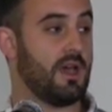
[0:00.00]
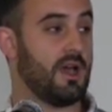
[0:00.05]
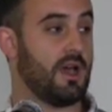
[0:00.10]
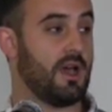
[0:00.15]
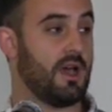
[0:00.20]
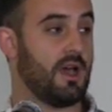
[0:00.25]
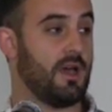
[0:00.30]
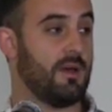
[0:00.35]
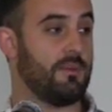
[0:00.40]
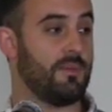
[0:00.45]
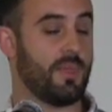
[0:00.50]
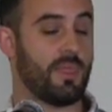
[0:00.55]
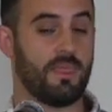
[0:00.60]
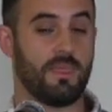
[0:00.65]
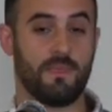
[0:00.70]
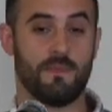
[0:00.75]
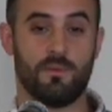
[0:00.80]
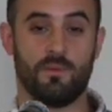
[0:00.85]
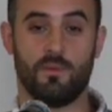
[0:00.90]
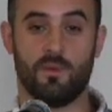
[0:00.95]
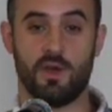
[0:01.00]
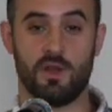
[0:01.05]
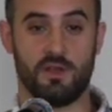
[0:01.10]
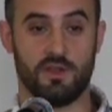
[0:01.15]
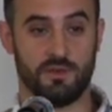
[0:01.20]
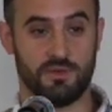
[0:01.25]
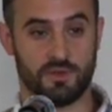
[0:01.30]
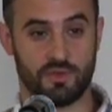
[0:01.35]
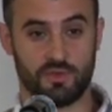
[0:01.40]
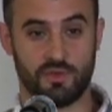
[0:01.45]
um, one
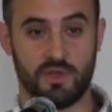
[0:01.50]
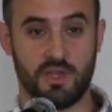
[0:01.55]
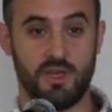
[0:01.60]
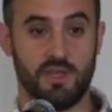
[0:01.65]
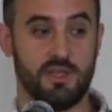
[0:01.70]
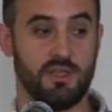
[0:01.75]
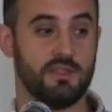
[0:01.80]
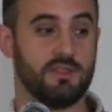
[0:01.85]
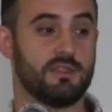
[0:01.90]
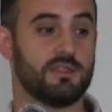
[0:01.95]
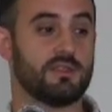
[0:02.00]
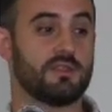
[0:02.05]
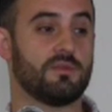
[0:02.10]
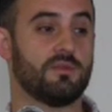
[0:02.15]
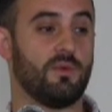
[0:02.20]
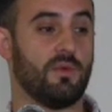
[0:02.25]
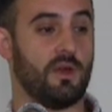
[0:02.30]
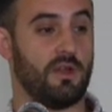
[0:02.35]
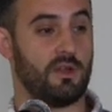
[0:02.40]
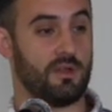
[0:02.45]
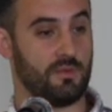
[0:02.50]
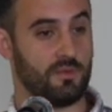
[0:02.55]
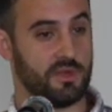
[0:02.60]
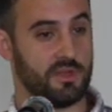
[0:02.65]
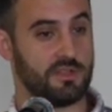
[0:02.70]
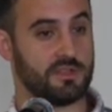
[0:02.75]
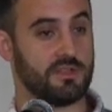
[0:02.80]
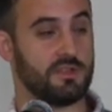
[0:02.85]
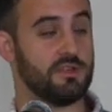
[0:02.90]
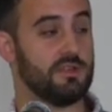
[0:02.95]
on treaties, one on
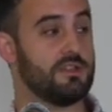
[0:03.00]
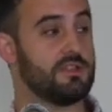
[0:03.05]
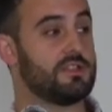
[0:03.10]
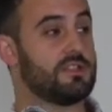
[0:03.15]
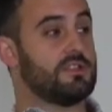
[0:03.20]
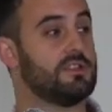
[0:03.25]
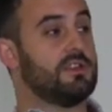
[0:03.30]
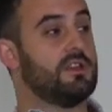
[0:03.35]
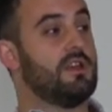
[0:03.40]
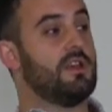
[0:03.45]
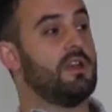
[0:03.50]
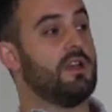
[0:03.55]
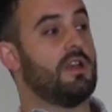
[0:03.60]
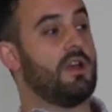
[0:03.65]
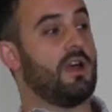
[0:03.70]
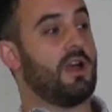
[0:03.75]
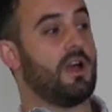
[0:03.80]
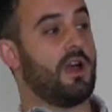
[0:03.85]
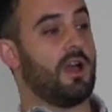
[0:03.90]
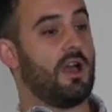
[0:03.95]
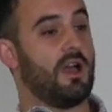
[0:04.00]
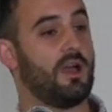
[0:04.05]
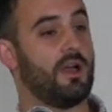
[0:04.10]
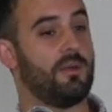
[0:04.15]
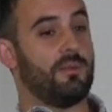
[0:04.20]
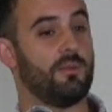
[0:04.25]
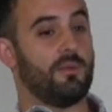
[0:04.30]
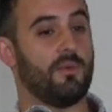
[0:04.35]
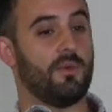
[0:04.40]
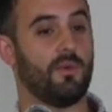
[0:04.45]
research,
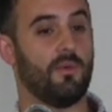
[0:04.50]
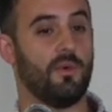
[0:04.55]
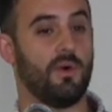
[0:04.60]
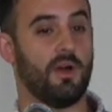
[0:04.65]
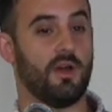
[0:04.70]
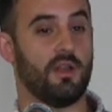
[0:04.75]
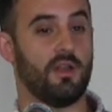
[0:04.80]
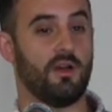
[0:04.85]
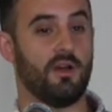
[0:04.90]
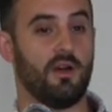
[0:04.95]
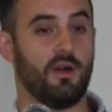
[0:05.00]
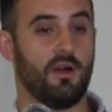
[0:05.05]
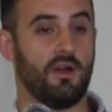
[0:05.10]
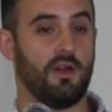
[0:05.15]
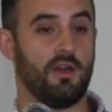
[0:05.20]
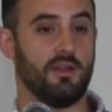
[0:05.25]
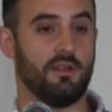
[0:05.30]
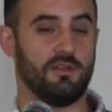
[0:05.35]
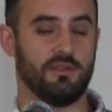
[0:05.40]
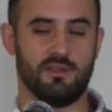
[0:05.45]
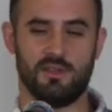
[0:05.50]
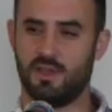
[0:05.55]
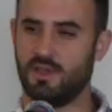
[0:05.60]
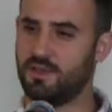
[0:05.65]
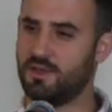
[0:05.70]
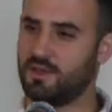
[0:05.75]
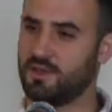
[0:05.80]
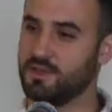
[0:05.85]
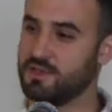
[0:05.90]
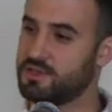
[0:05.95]
um, one on
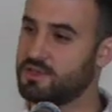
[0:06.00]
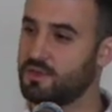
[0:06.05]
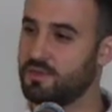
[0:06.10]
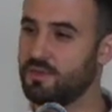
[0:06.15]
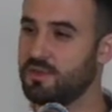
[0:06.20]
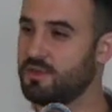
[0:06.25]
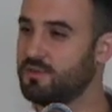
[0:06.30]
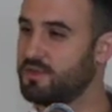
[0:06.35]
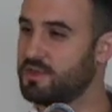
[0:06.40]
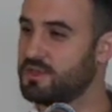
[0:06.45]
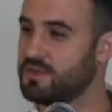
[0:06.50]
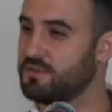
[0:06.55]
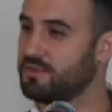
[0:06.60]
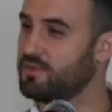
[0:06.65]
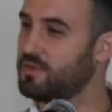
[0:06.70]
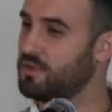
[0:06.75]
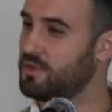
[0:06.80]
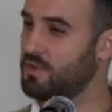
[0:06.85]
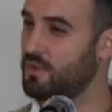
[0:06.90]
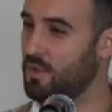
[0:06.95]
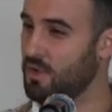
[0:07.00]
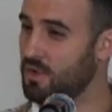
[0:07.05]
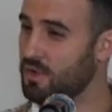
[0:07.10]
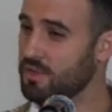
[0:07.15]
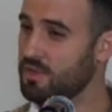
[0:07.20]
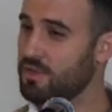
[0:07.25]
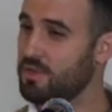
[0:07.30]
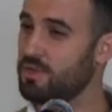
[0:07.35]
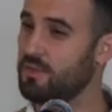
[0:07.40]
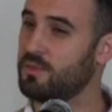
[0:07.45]
the conservative vision for the
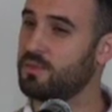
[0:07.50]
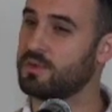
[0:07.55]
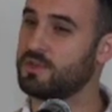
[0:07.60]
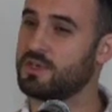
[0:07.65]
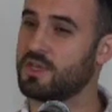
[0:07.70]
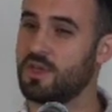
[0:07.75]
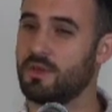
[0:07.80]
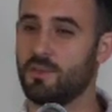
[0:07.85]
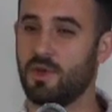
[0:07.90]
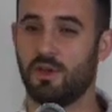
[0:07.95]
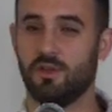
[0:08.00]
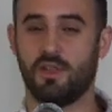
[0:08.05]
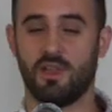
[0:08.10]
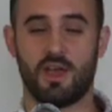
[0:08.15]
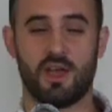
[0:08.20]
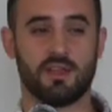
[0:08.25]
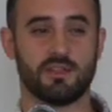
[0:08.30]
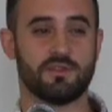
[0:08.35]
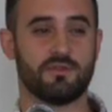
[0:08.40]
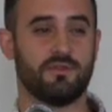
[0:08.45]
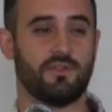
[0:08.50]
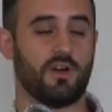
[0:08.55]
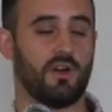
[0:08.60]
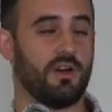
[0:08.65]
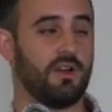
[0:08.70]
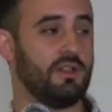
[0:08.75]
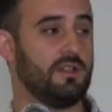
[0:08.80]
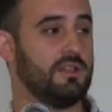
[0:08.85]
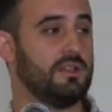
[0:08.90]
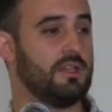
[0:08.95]
North, which came out last
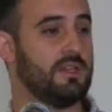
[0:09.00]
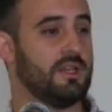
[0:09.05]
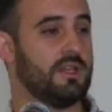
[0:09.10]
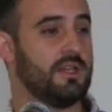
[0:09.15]
fall.